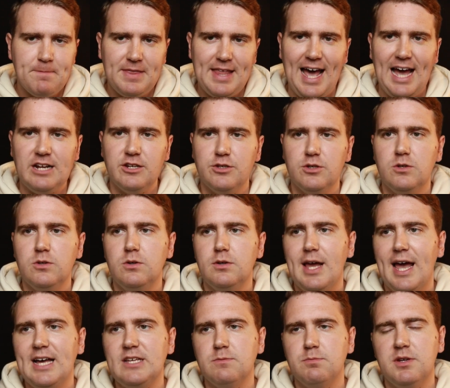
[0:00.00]
That dude
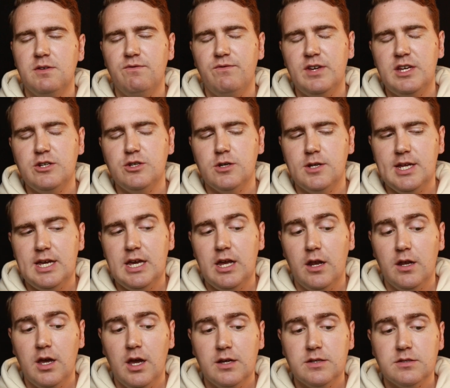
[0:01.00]
has been featured
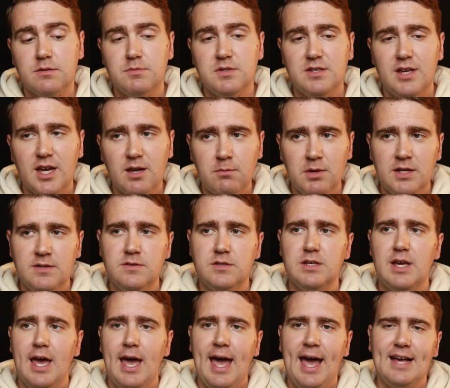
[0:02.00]
in some
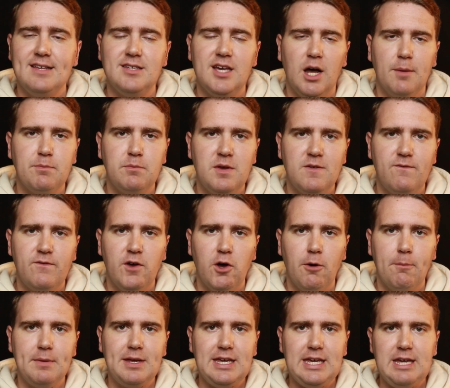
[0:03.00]
segments, has helped me
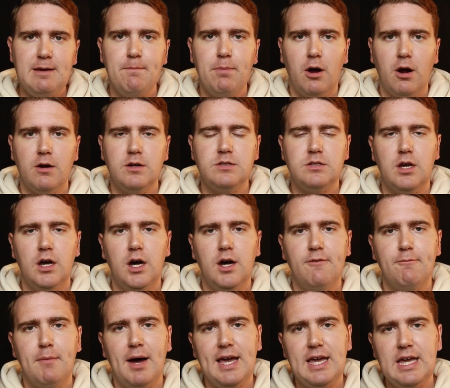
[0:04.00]
film key parts
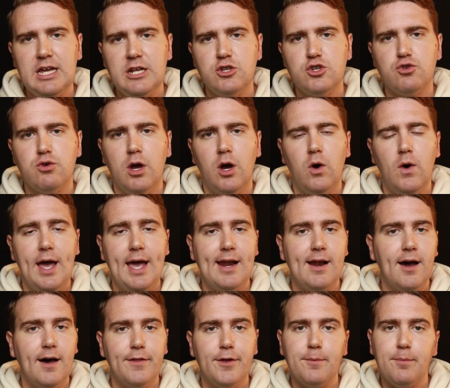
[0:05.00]
of my intro and
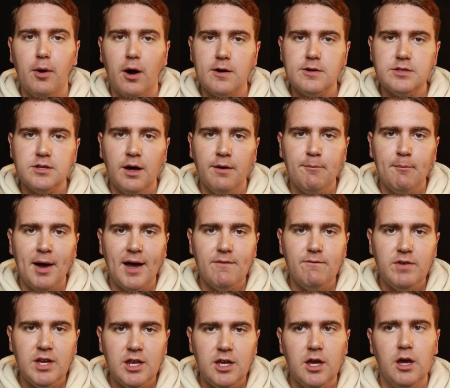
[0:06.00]
other parts of my
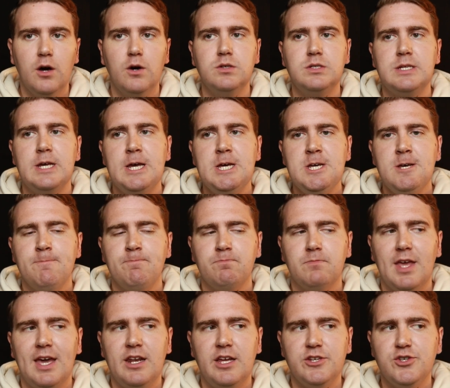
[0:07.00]
videos,
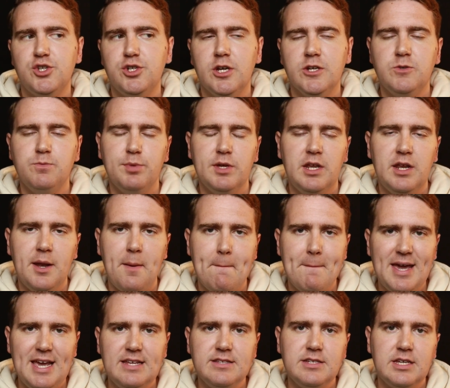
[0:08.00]
and has just been an
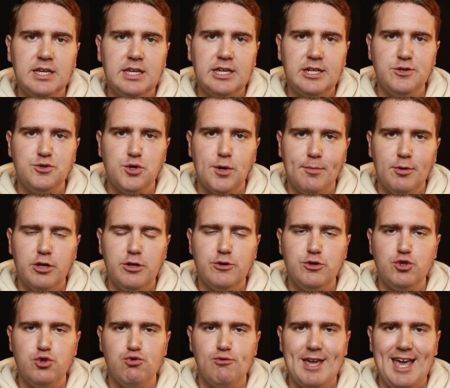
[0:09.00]
amazing contributor
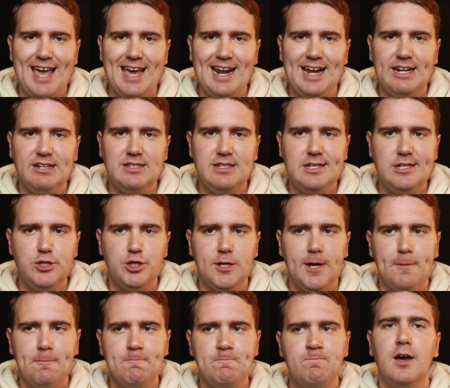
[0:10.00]
to Can I Teach
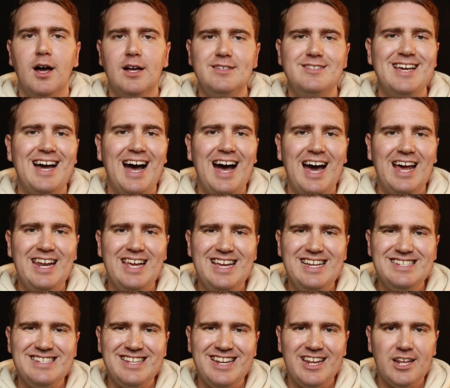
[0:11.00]
It? Adan
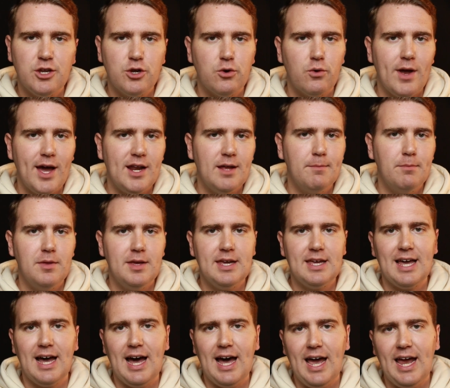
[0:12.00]
is an incredibly
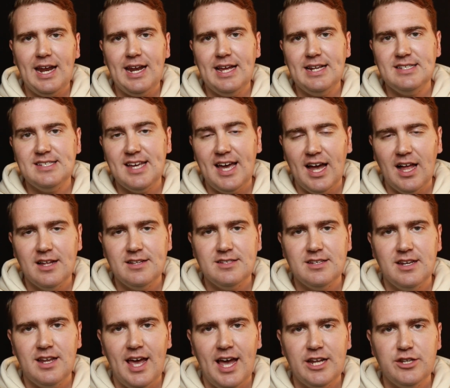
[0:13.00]
kind and
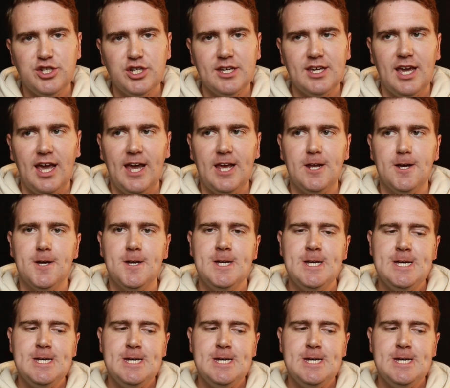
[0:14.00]
talented educator